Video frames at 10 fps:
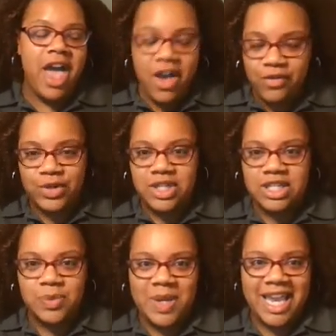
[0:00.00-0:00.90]
ever
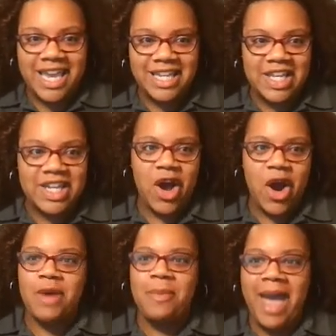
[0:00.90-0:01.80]
since we ended
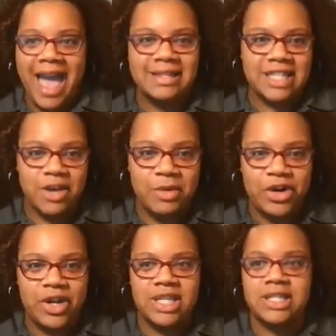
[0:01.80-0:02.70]
our past
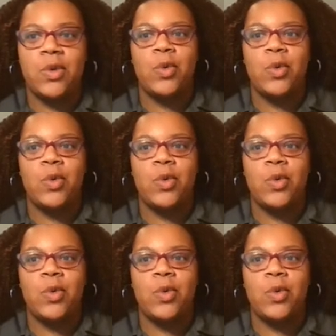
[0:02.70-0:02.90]
summer is,